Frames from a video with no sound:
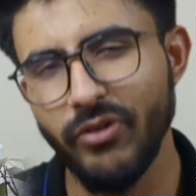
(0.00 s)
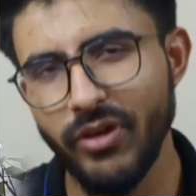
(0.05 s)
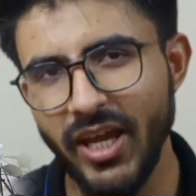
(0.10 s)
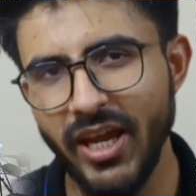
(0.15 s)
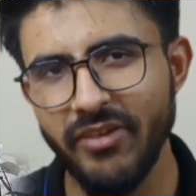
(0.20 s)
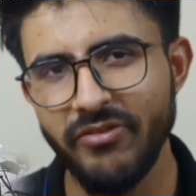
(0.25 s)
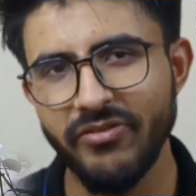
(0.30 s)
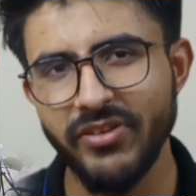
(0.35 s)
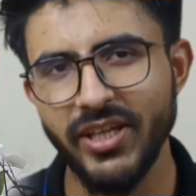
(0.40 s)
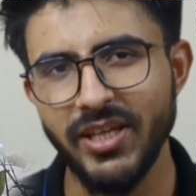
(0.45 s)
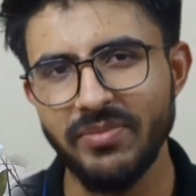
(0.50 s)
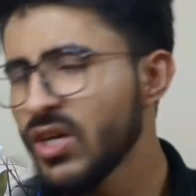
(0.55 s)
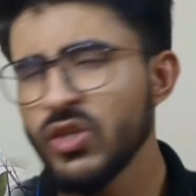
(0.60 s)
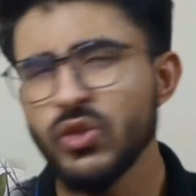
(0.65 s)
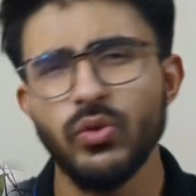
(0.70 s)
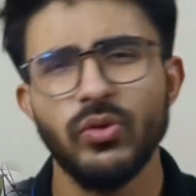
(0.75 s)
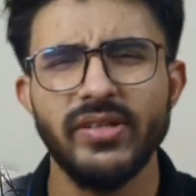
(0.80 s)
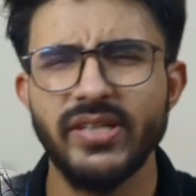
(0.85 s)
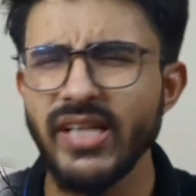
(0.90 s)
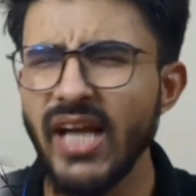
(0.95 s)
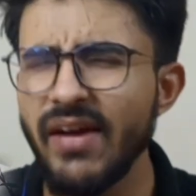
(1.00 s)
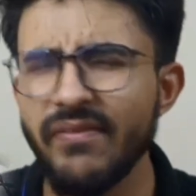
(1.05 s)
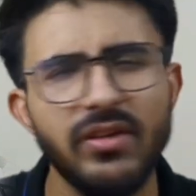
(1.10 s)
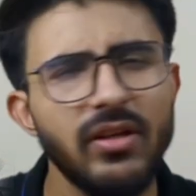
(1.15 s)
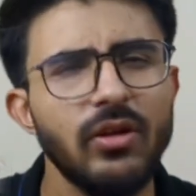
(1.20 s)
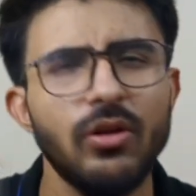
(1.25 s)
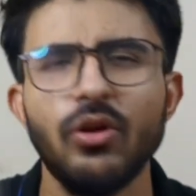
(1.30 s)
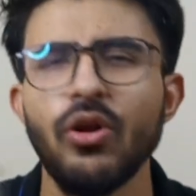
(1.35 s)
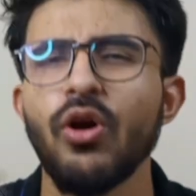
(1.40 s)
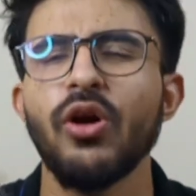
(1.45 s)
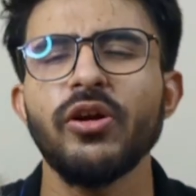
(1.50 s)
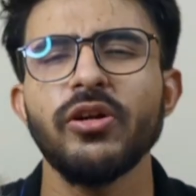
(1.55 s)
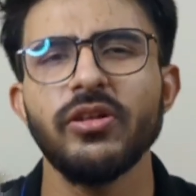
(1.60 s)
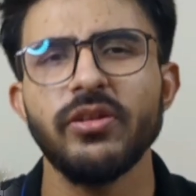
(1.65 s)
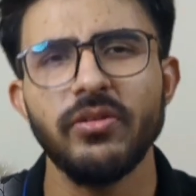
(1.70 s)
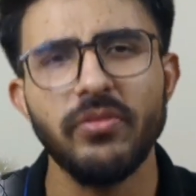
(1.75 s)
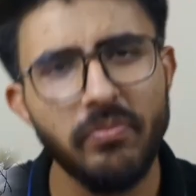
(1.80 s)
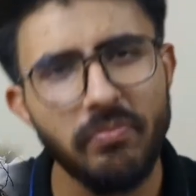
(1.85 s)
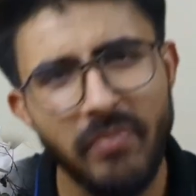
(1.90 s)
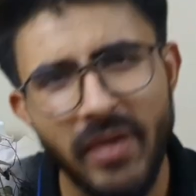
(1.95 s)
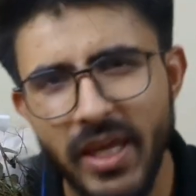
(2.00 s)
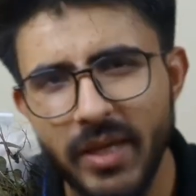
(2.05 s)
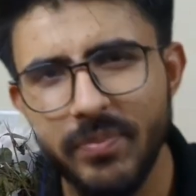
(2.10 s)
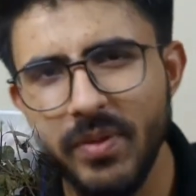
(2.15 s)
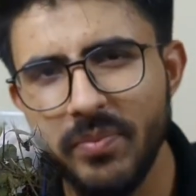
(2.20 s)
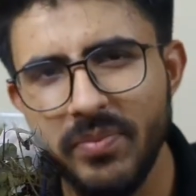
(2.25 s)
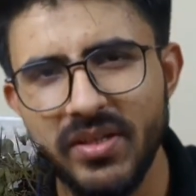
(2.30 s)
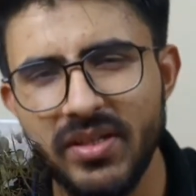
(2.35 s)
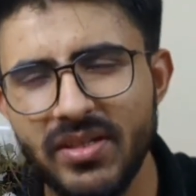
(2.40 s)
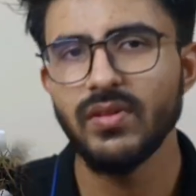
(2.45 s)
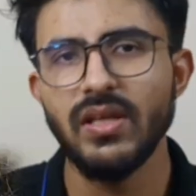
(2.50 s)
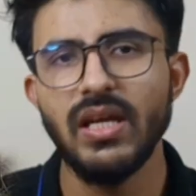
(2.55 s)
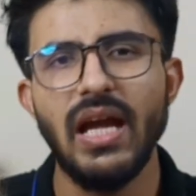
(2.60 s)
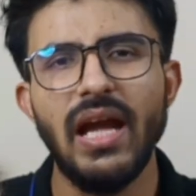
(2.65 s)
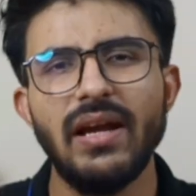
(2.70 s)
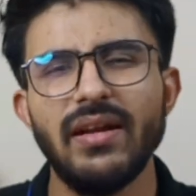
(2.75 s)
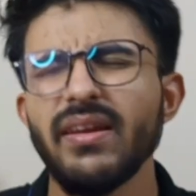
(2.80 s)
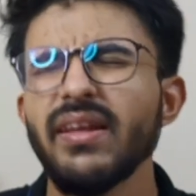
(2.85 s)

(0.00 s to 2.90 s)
for lifetime. So travel a lot, make memories,